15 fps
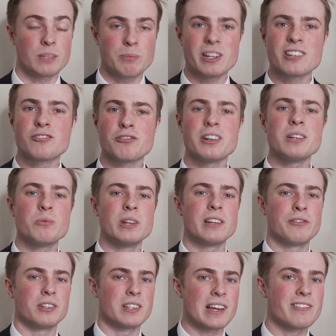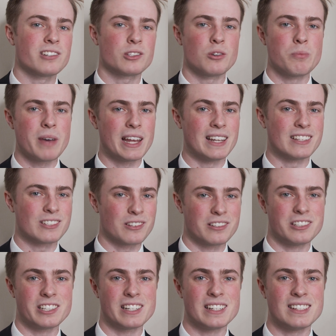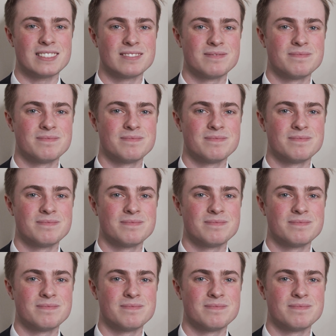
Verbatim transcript: It's been a great week for pterosaur paleontology.